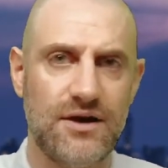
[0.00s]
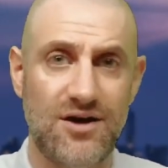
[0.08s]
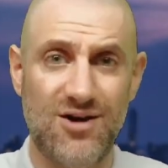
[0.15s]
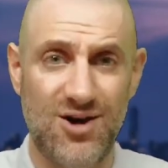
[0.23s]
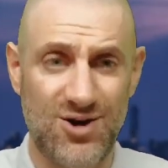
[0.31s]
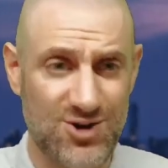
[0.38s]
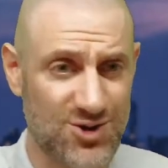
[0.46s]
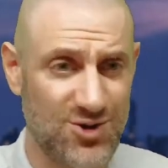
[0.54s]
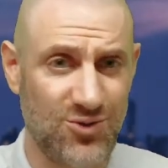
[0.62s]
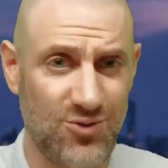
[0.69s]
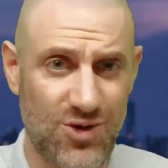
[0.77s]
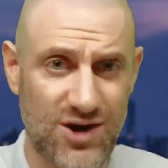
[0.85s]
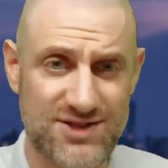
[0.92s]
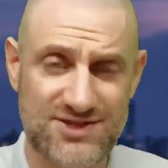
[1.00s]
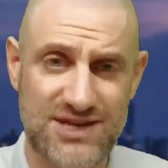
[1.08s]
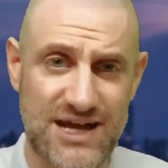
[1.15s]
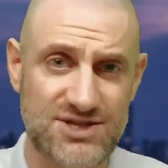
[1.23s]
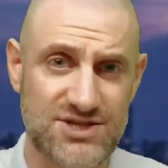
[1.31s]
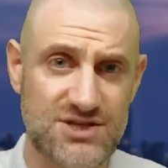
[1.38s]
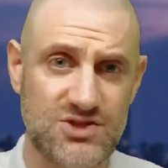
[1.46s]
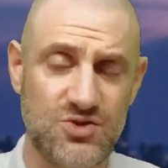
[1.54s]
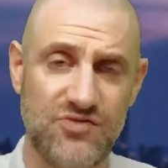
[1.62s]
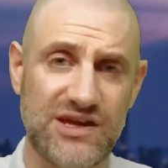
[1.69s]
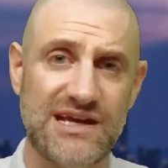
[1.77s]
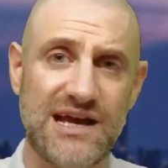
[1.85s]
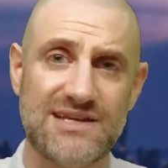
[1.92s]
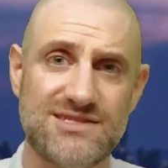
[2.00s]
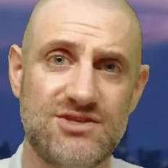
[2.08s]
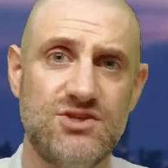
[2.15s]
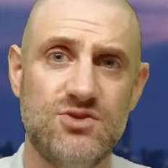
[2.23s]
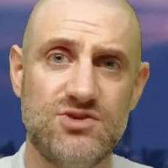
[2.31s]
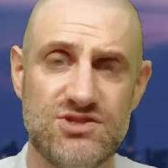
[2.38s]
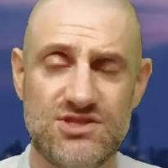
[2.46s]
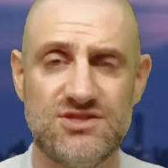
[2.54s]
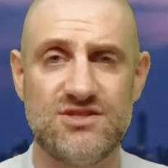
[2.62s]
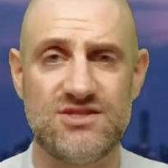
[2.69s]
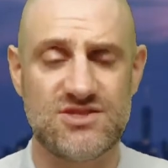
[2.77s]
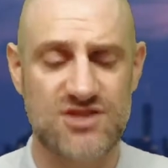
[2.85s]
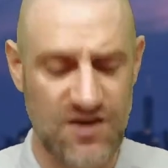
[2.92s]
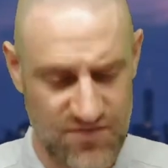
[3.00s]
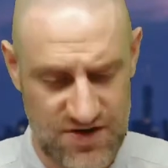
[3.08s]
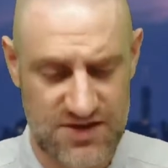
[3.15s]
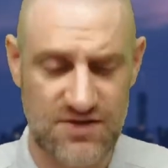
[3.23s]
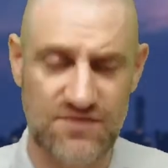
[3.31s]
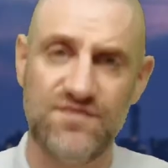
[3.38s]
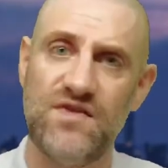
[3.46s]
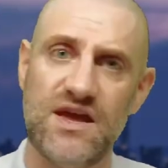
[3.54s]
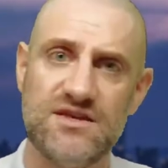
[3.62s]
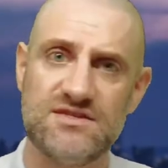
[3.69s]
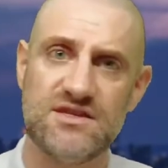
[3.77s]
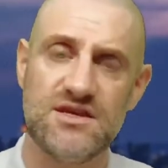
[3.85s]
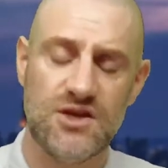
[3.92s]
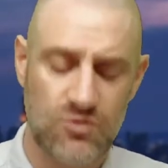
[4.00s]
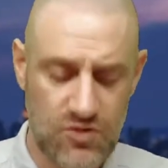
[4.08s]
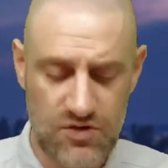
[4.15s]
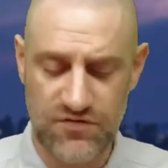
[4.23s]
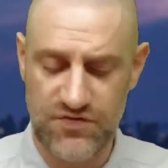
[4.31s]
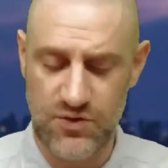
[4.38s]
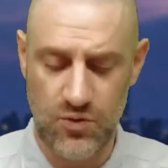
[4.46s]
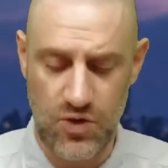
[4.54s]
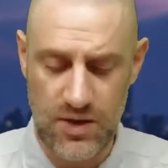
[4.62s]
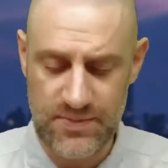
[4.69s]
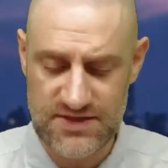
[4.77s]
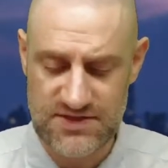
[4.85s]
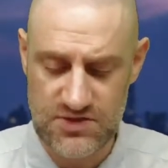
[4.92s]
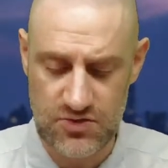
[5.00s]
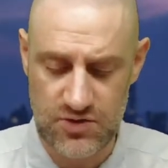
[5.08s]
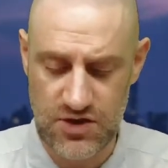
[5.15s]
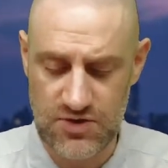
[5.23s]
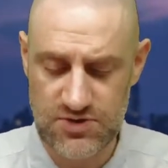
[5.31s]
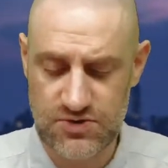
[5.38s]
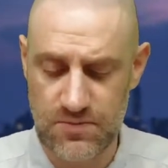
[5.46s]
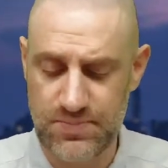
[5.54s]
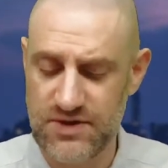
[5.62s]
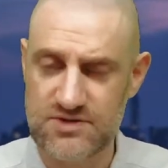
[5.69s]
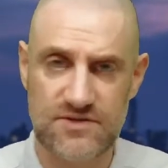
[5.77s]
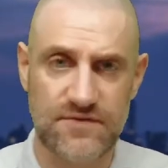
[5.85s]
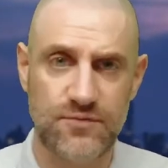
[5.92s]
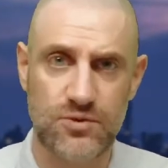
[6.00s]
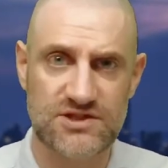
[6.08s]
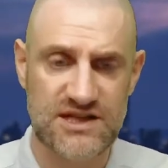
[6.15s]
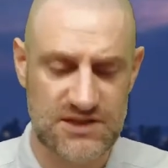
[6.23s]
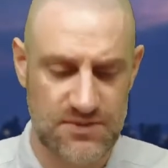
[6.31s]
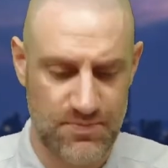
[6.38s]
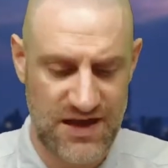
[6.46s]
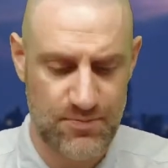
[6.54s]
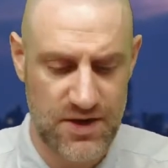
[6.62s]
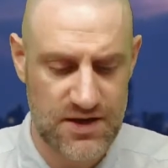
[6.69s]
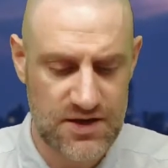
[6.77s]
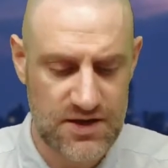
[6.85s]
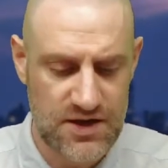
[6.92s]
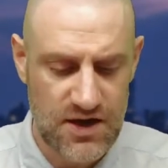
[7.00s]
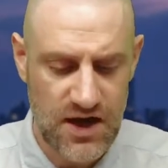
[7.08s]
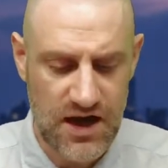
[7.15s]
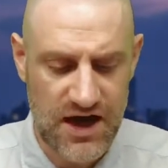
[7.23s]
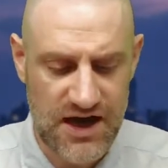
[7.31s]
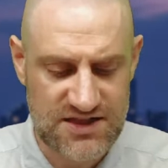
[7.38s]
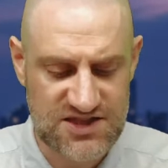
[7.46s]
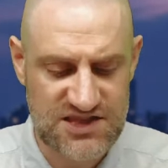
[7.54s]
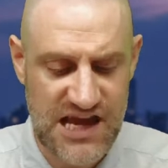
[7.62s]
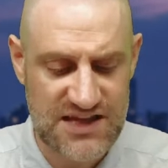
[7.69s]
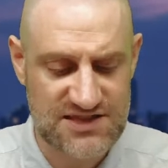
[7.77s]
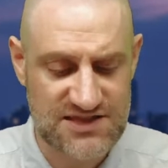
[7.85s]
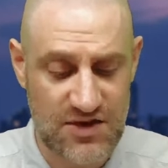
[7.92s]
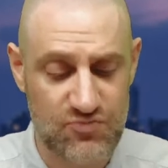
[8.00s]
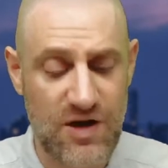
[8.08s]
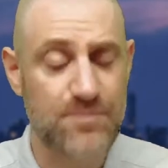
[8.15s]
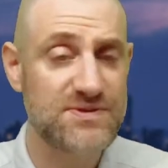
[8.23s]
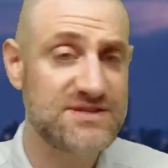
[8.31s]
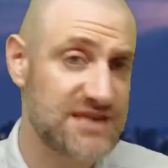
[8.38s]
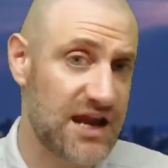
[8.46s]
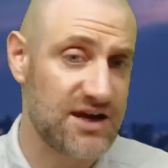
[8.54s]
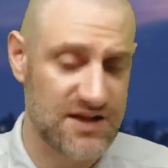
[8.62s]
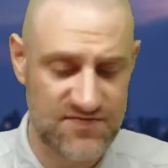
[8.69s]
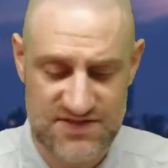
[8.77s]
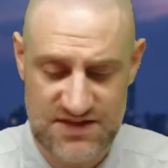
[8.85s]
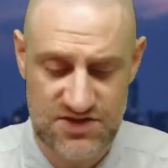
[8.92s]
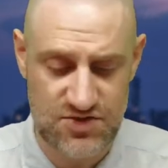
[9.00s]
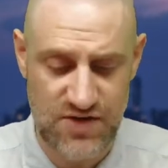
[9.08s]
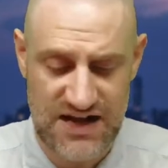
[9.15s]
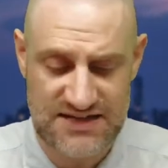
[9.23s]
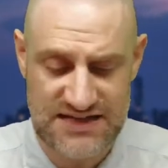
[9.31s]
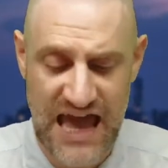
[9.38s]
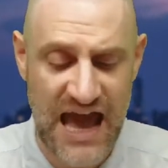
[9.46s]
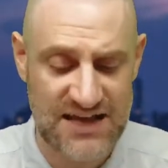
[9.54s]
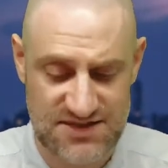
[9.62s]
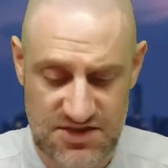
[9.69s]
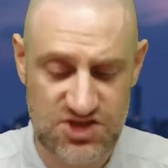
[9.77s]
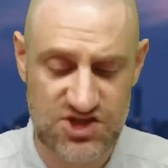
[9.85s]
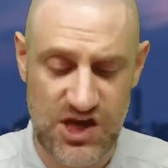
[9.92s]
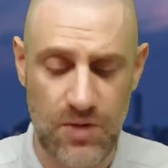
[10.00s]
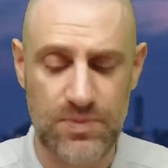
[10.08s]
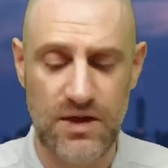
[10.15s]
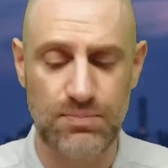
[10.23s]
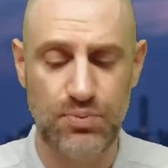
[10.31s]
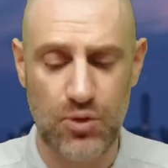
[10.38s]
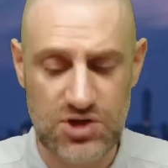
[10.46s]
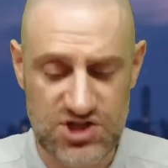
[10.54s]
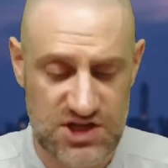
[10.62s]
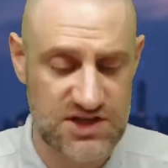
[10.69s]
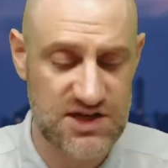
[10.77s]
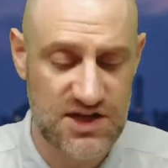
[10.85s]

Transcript: Article 1, Section 2 of the Constitution just to stuff it in your face? Well, if you want me to. It also appears in the 14th Amendment. It states that representatives and direct taxes shall be apportioned